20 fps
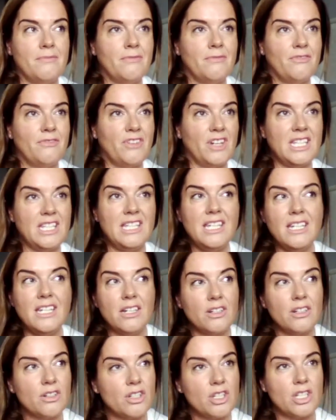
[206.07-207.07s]
for
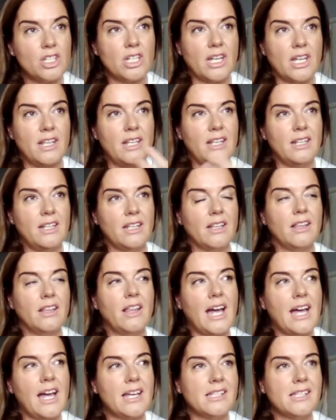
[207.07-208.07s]
years, and in the
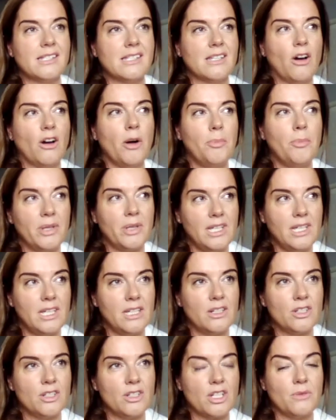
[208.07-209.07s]
last couple of
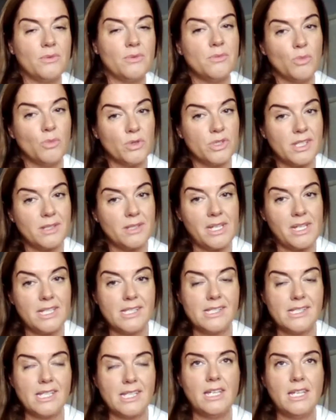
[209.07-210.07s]
years I was mostly
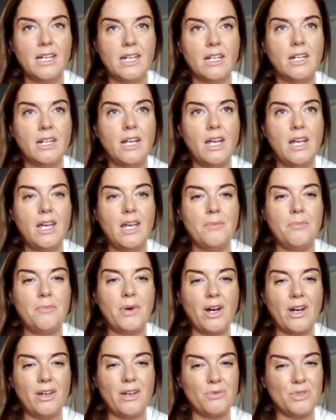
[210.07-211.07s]
based here,
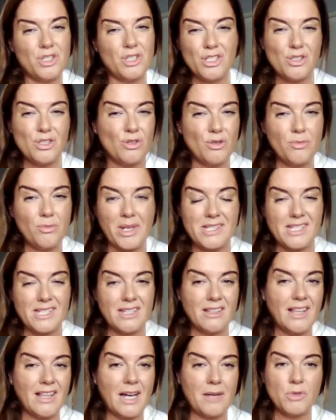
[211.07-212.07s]
but it was just too busy.
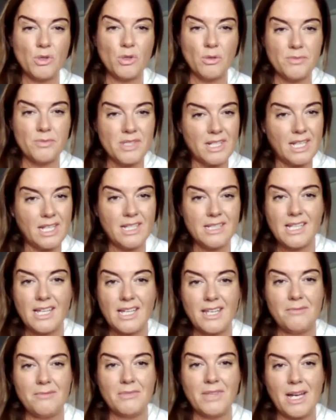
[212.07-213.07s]
Laptops at night
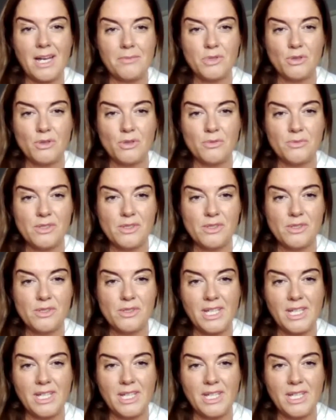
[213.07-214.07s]
time, laptops at
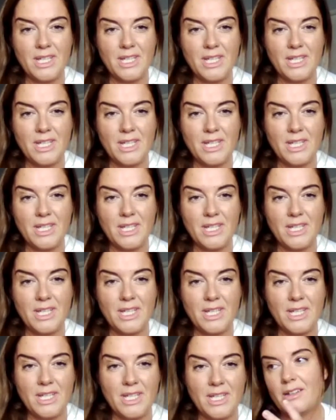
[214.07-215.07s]
weekends.
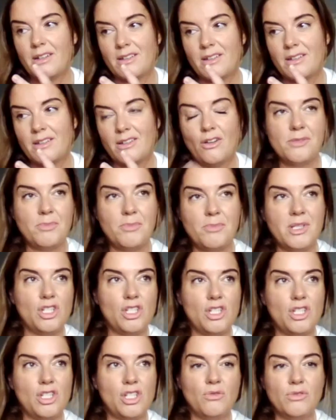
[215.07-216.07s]
My
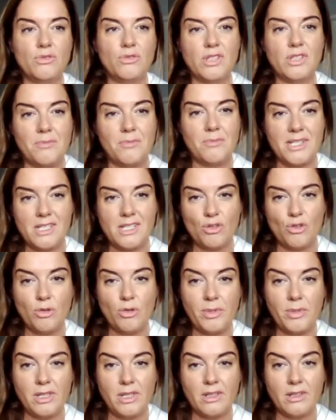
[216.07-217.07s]
husband, as you know, does a busy
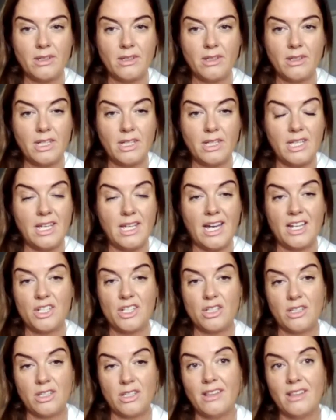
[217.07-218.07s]
job and he
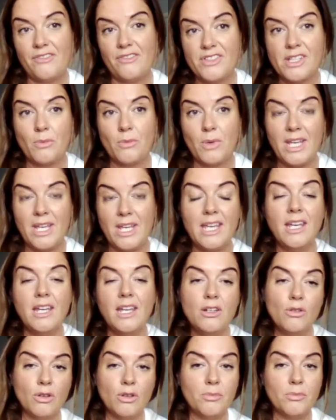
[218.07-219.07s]
actually lives away
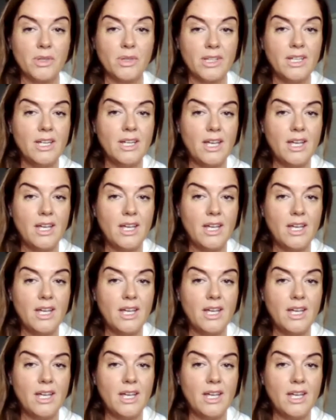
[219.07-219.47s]
normally